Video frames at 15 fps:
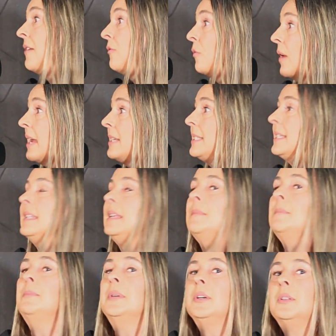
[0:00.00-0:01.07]
ways to then
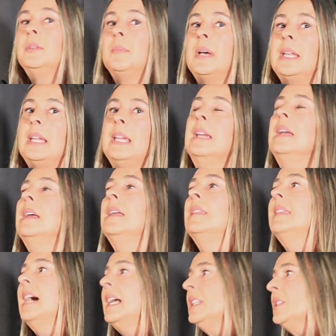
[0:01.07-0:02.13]
build money.
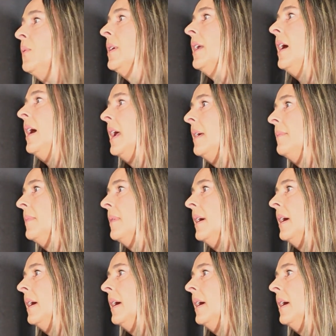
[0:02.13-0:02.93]
That's what I'm